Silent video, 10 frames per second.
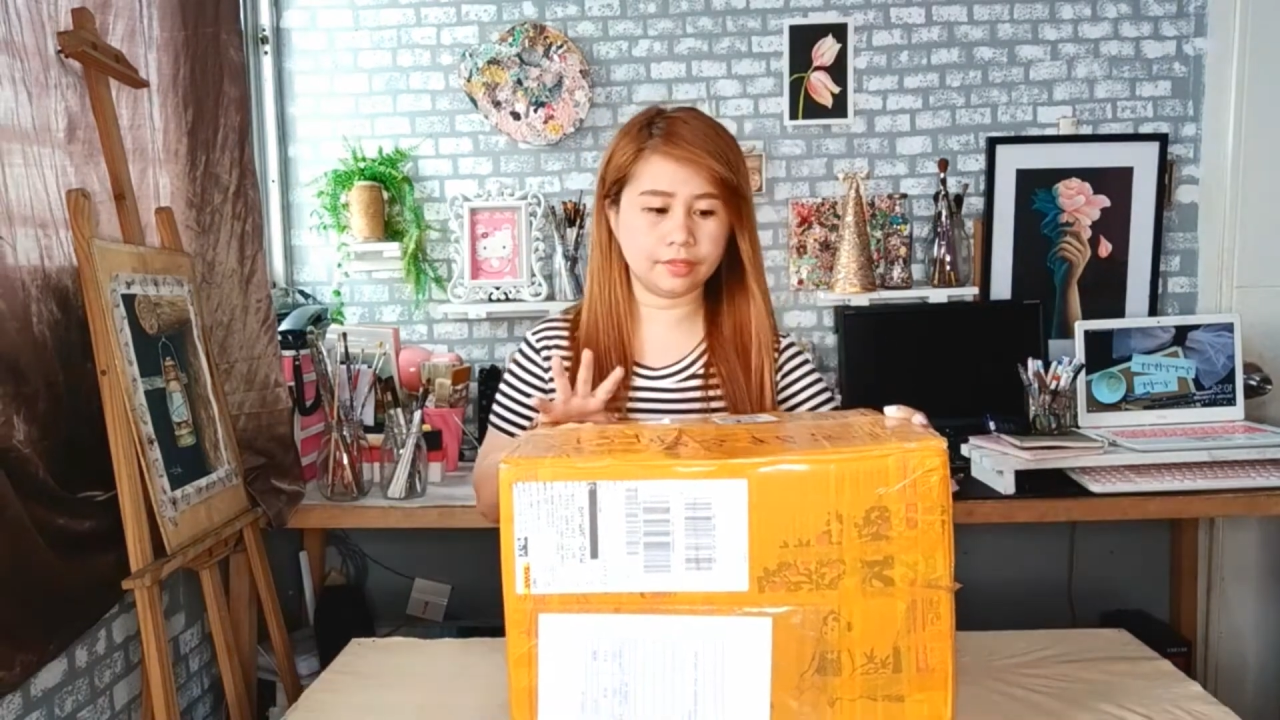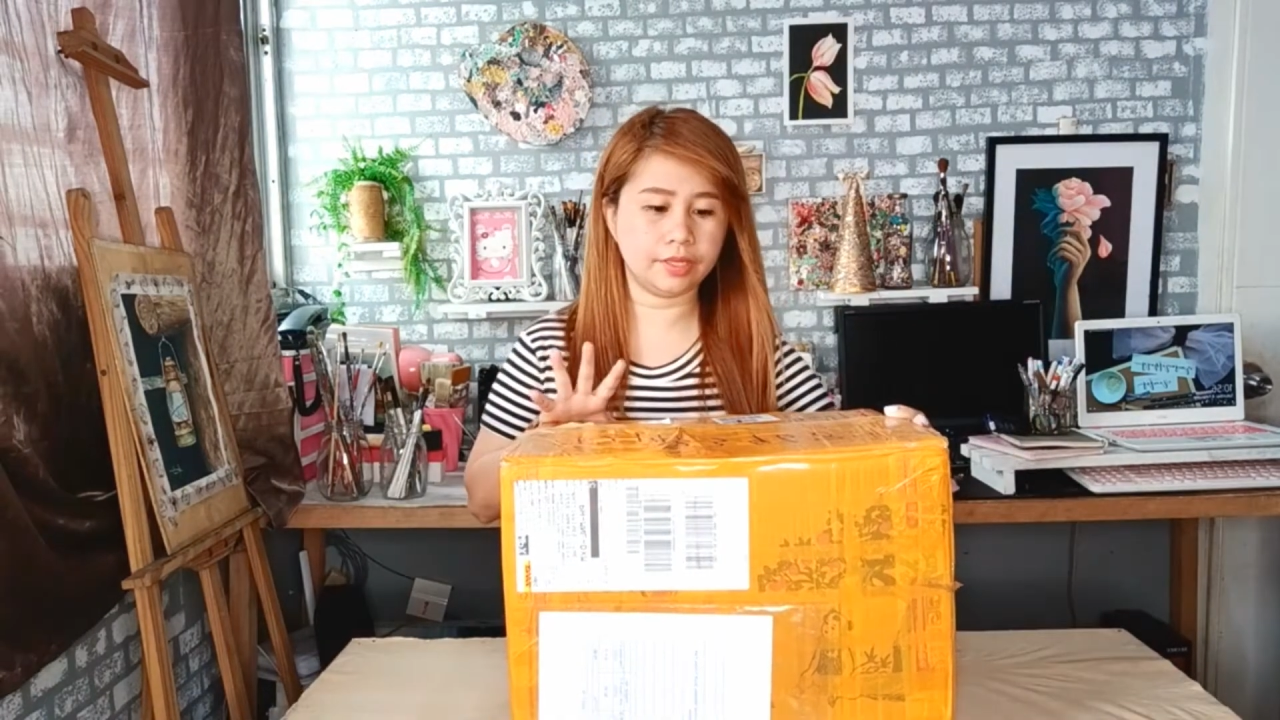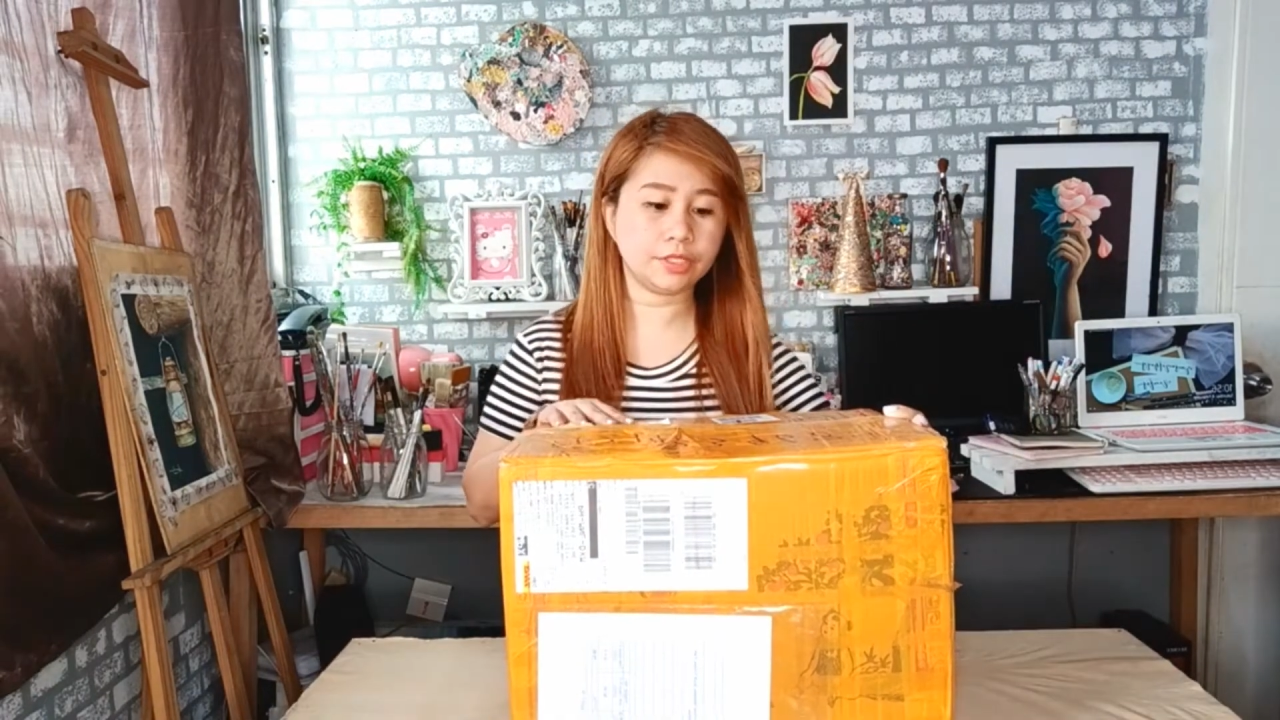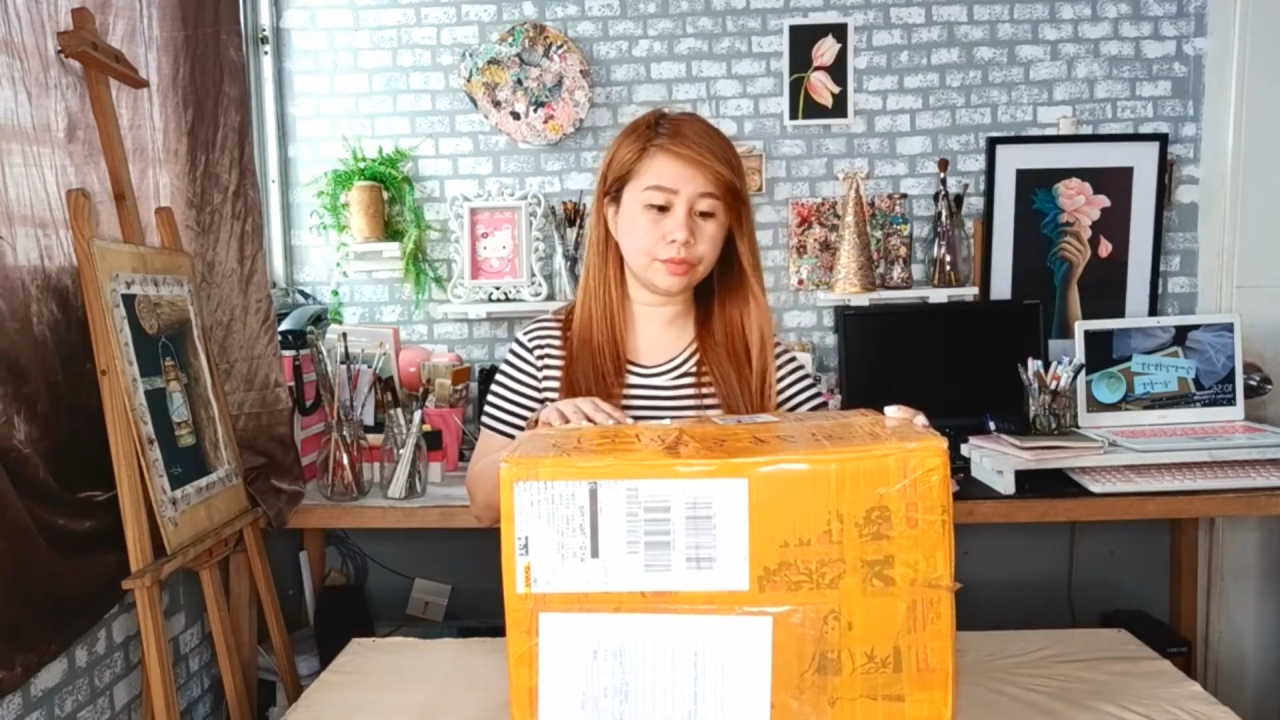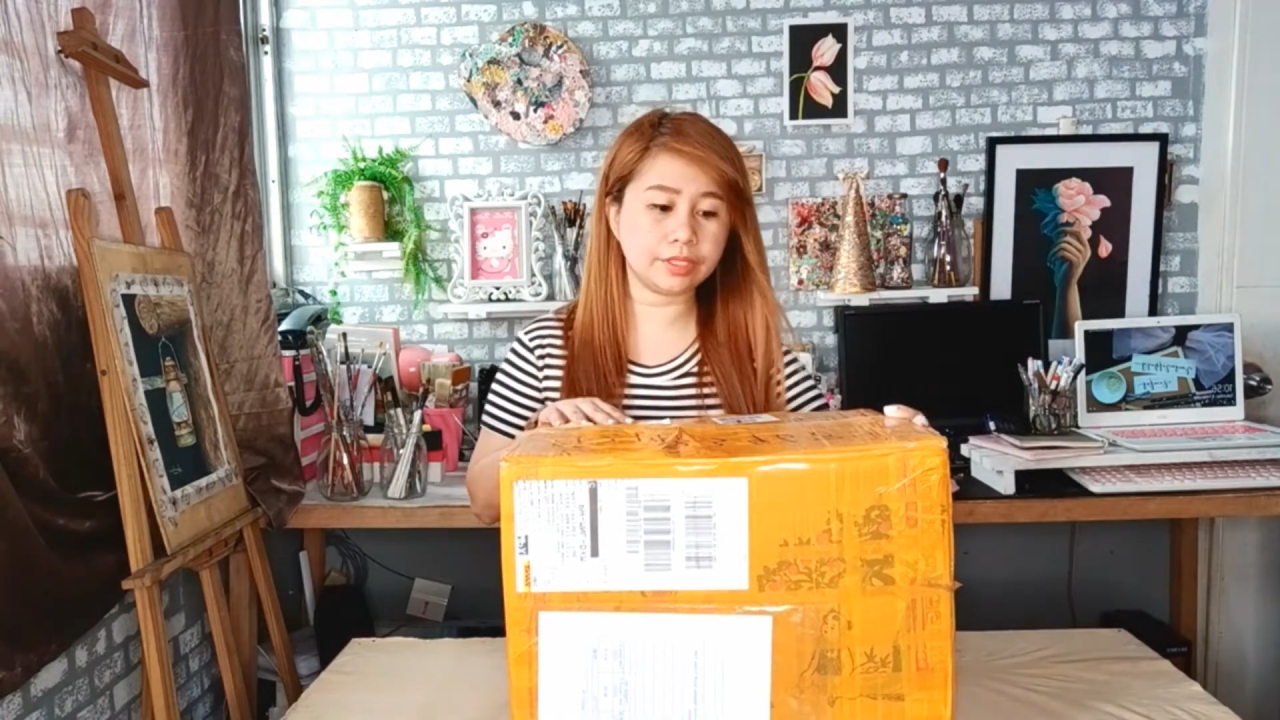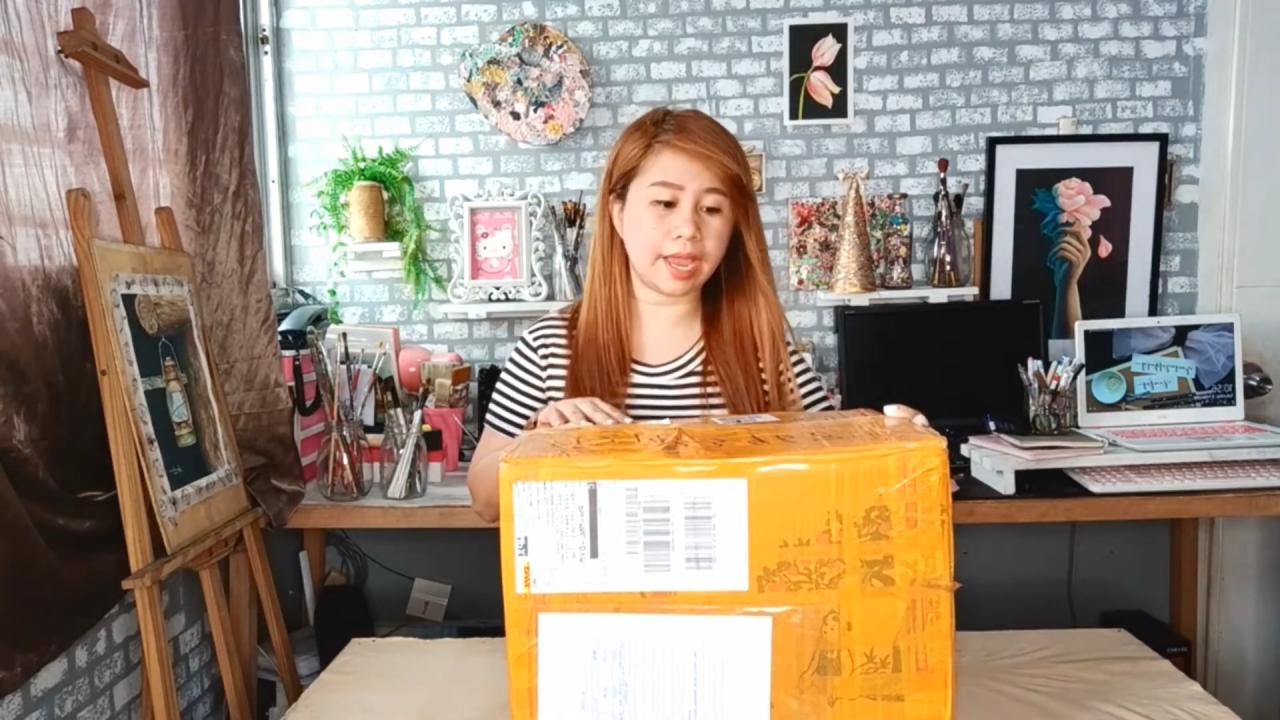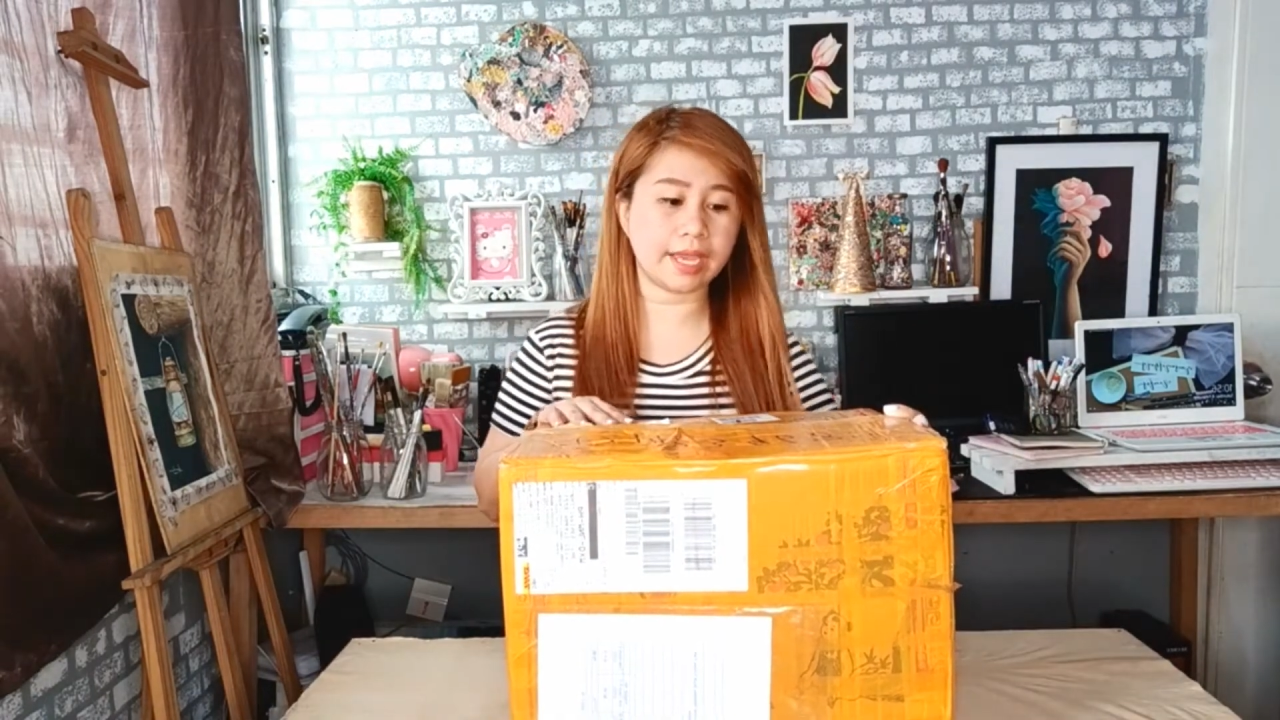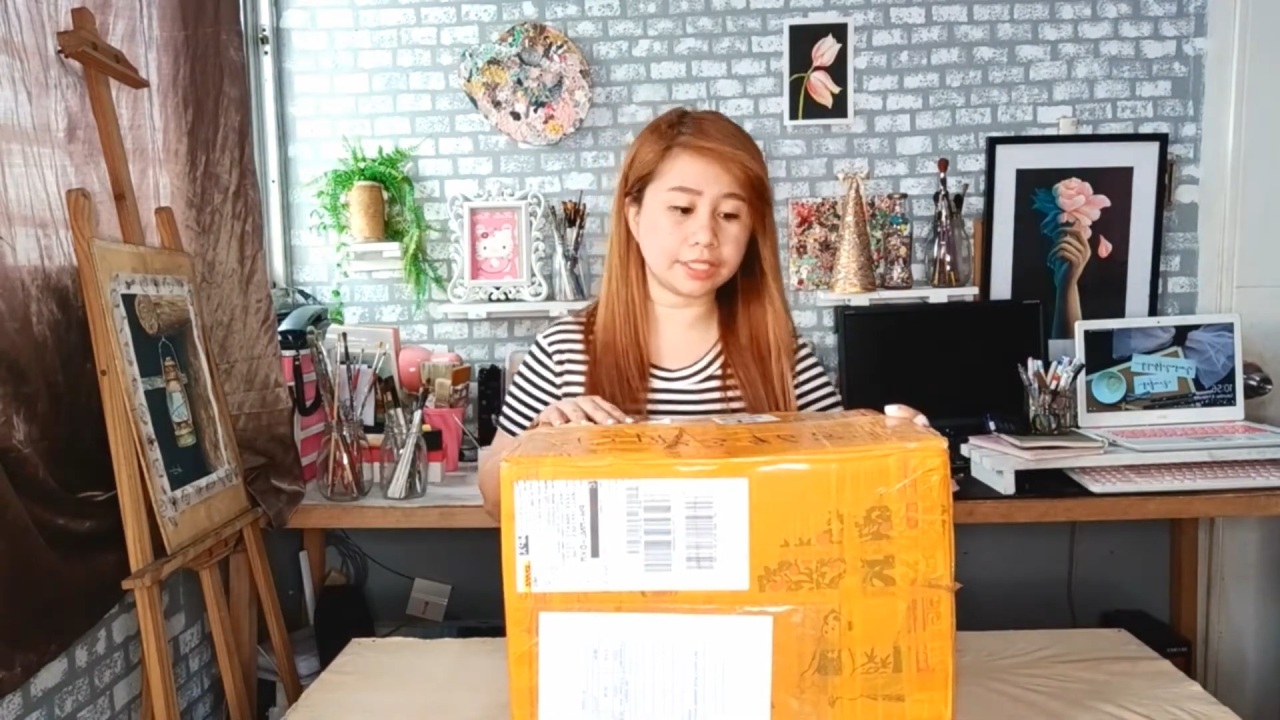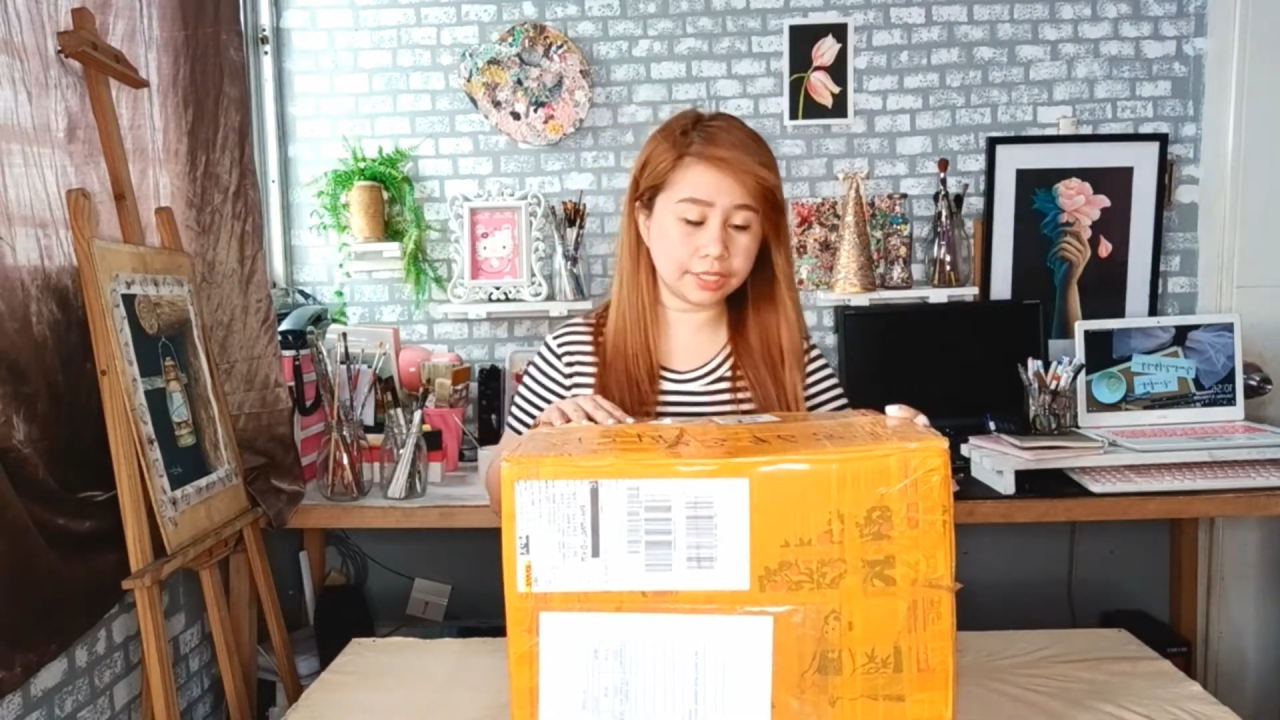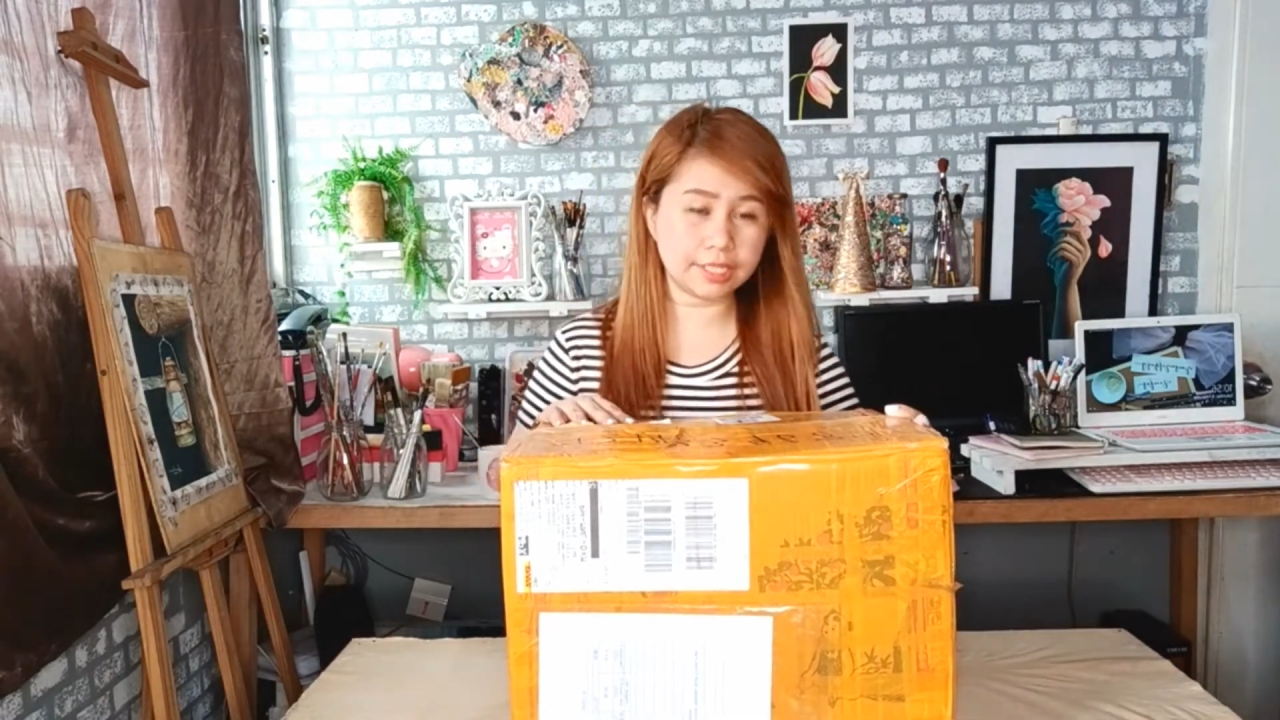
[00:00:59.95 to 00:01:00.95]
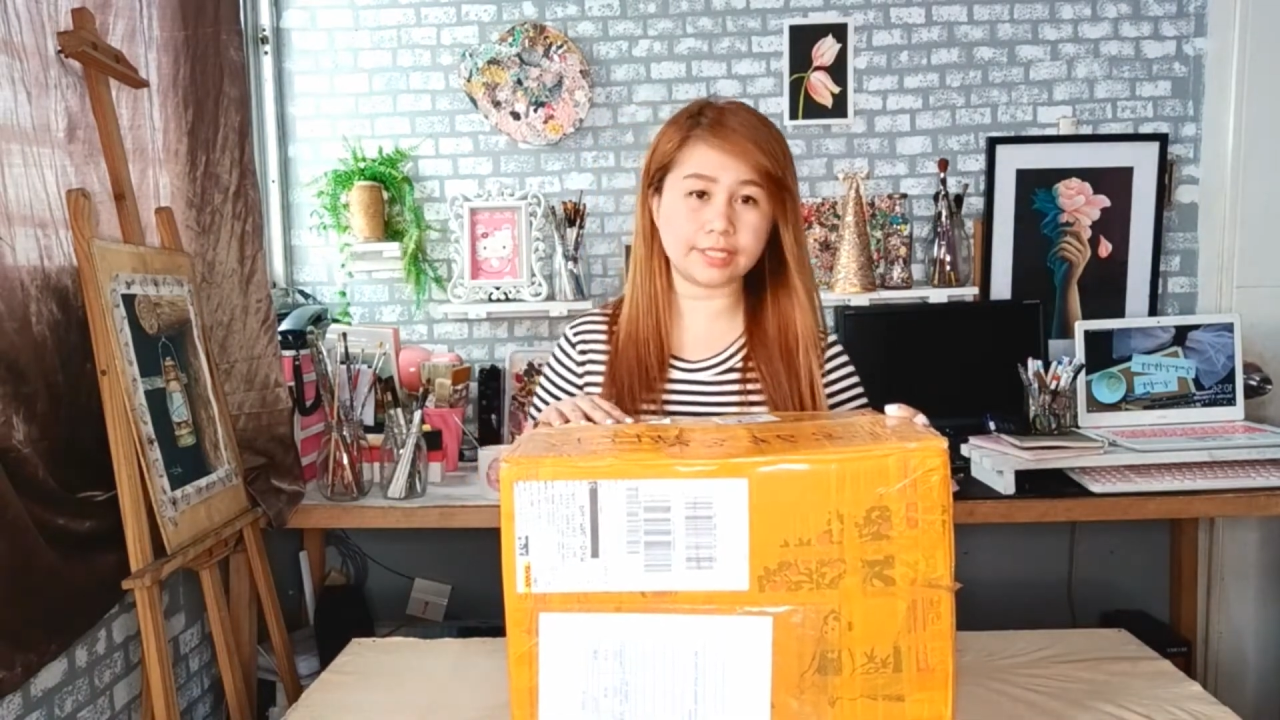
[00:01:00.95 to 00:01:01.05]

This was actually